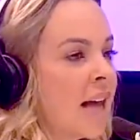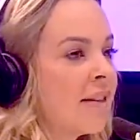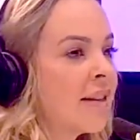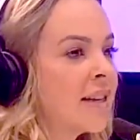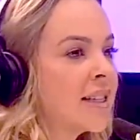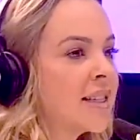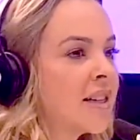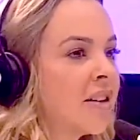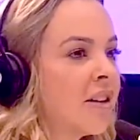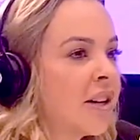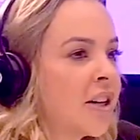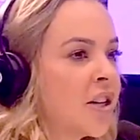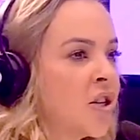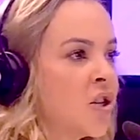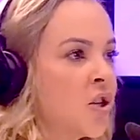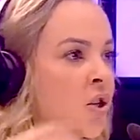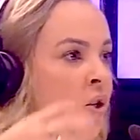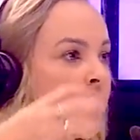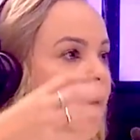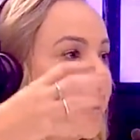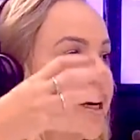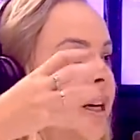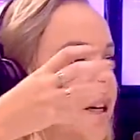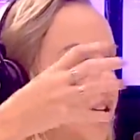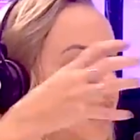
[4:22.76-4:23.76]
Unless they're a
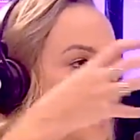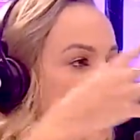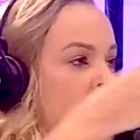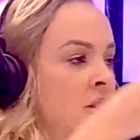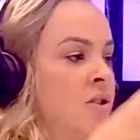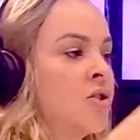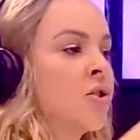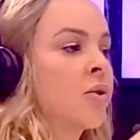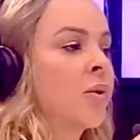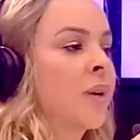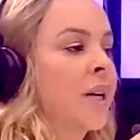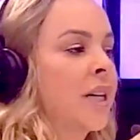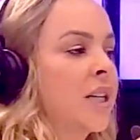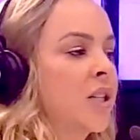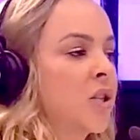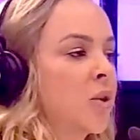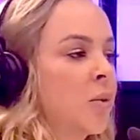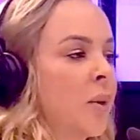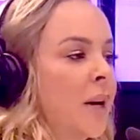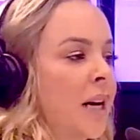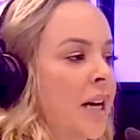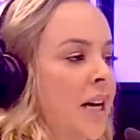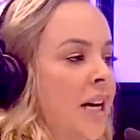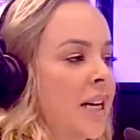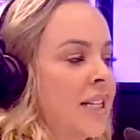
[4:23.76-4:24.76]
conjoined
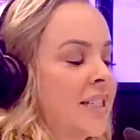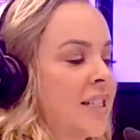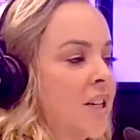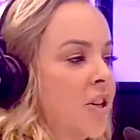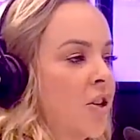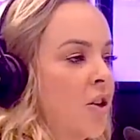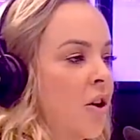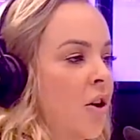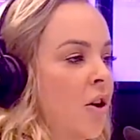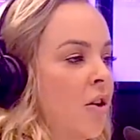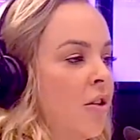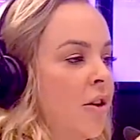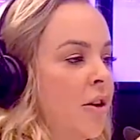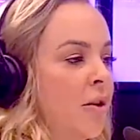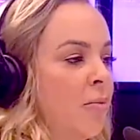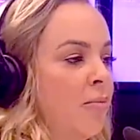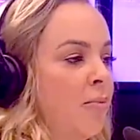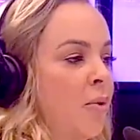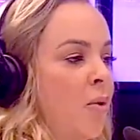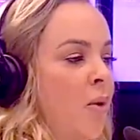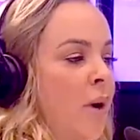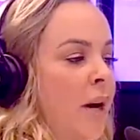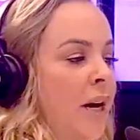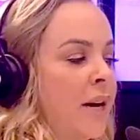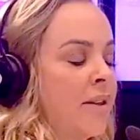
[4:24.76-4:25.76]
twin and it's a girl and a
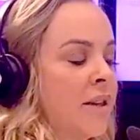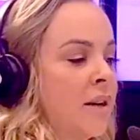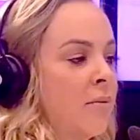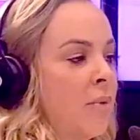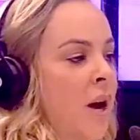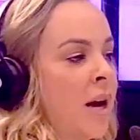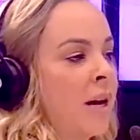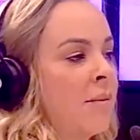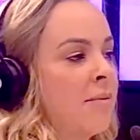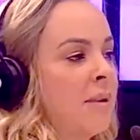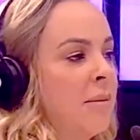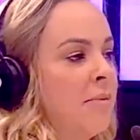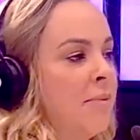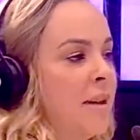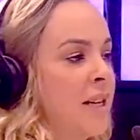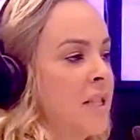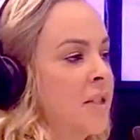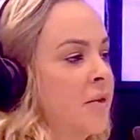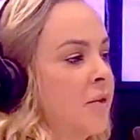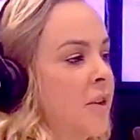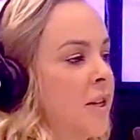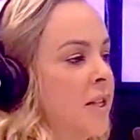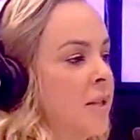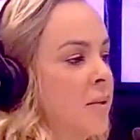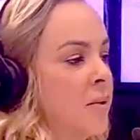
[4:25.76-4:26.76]
boy and then I can be
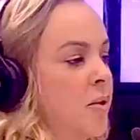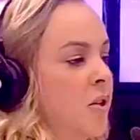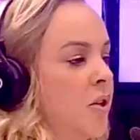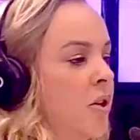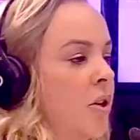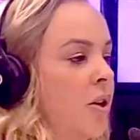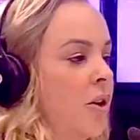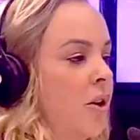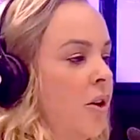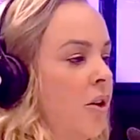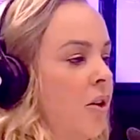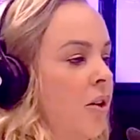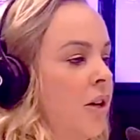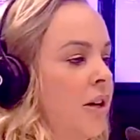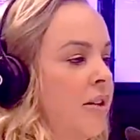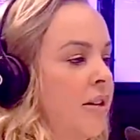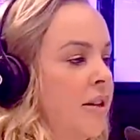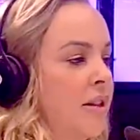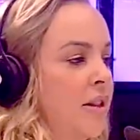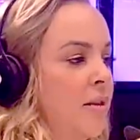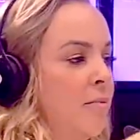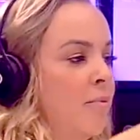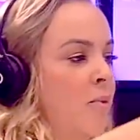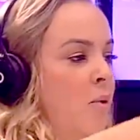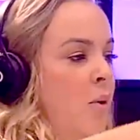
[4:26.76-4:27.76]
best friends with the girl and
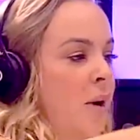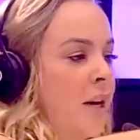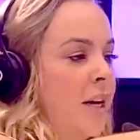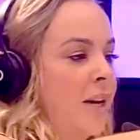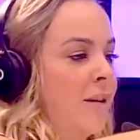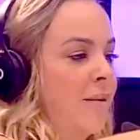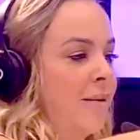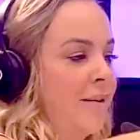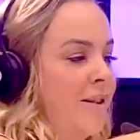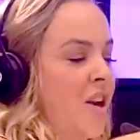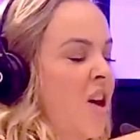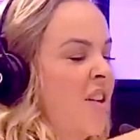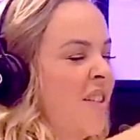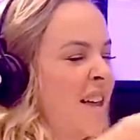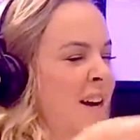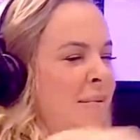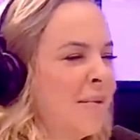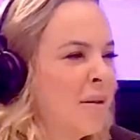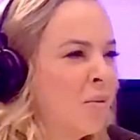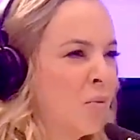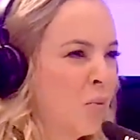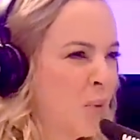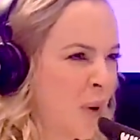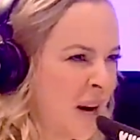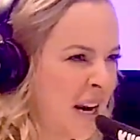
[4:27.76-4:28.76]
then the boy can. No, that'd
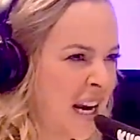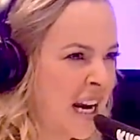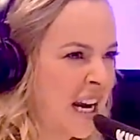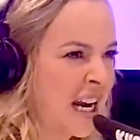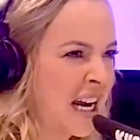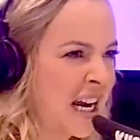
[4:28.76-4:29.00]
be weird.